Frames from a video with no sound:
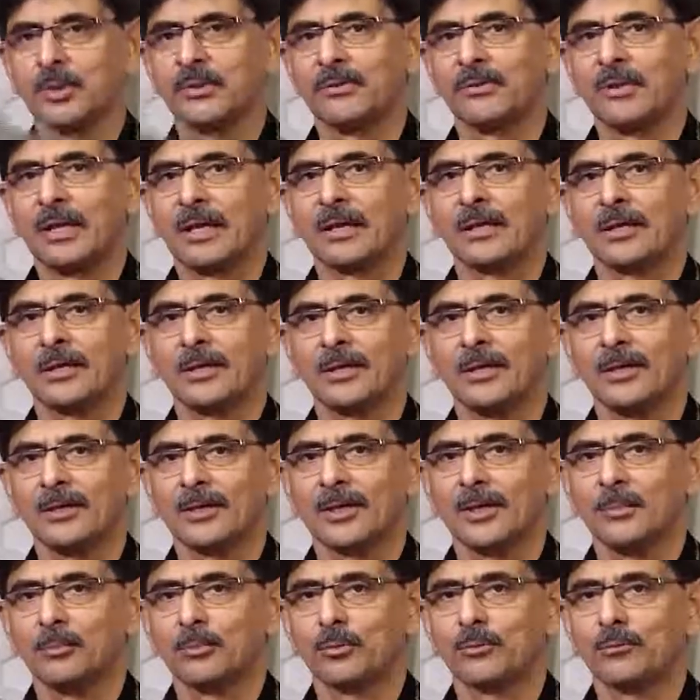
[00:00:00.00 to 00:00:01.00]
with thanking
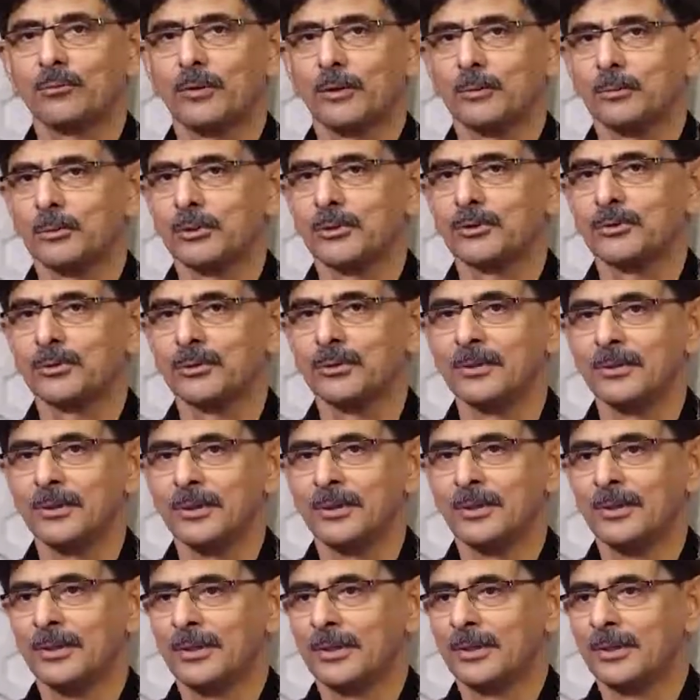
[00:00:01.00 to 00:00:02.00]
Qimpro Foundation
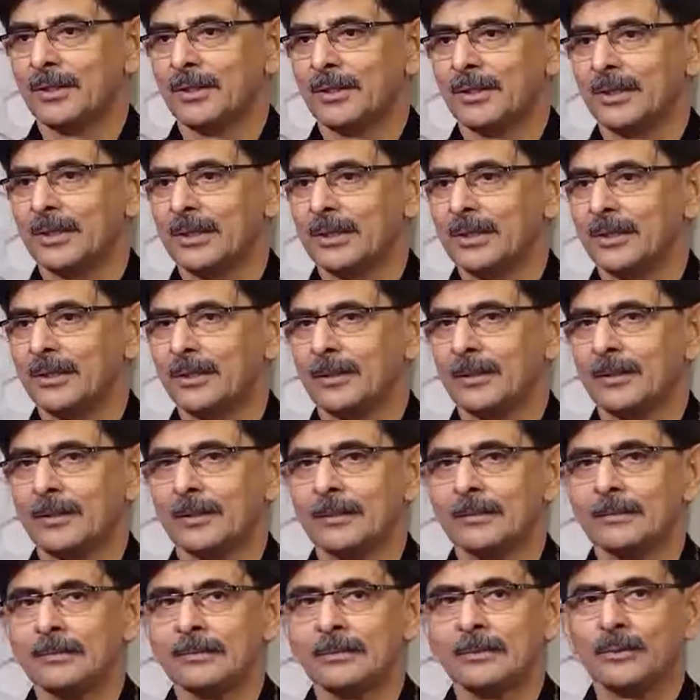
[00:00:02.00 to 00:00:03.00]

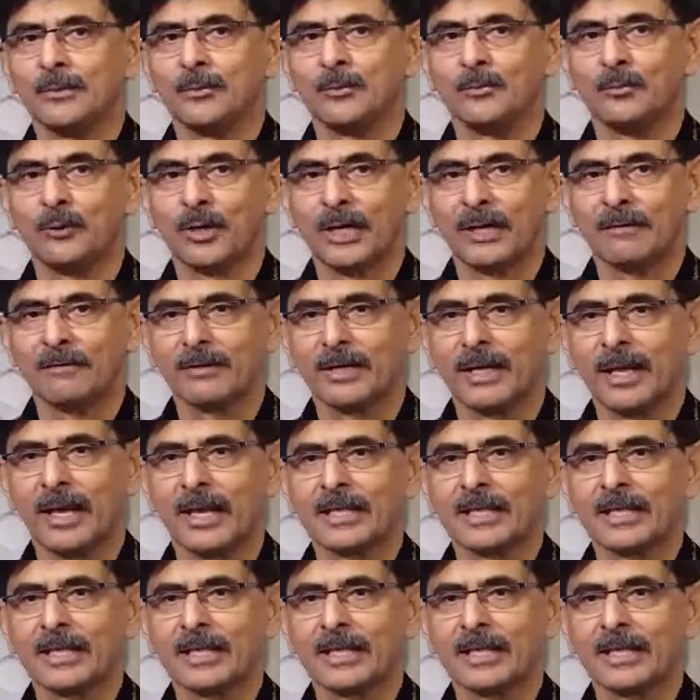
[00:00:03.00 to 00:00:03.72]
for having